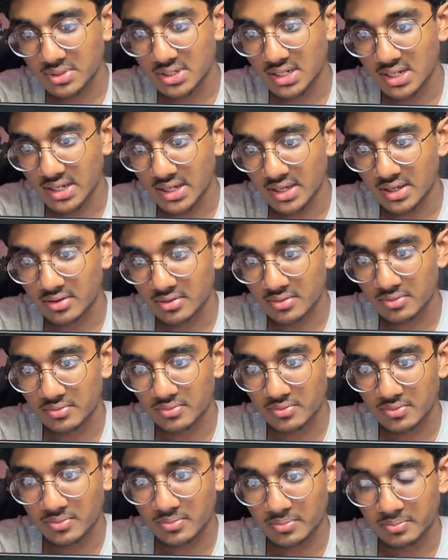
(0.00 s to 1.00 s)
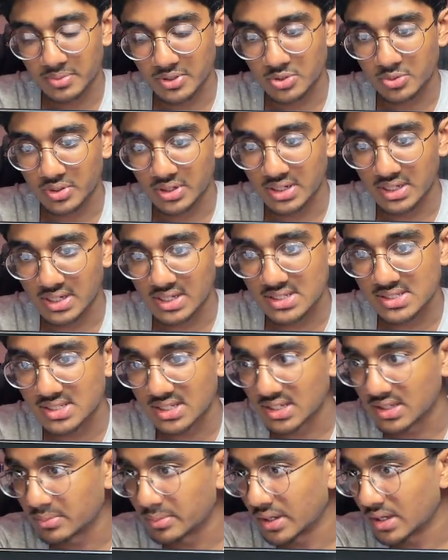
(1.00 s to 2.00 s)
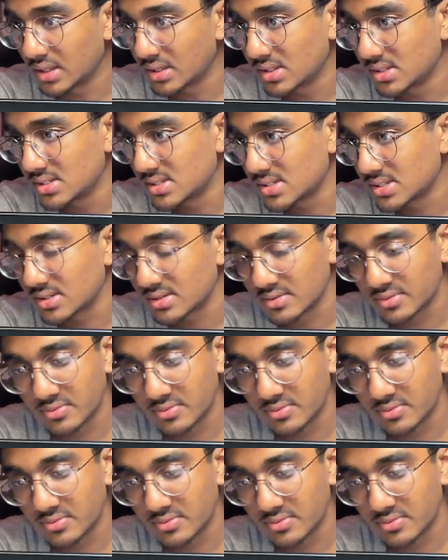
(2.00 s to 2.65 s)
delay between each emails.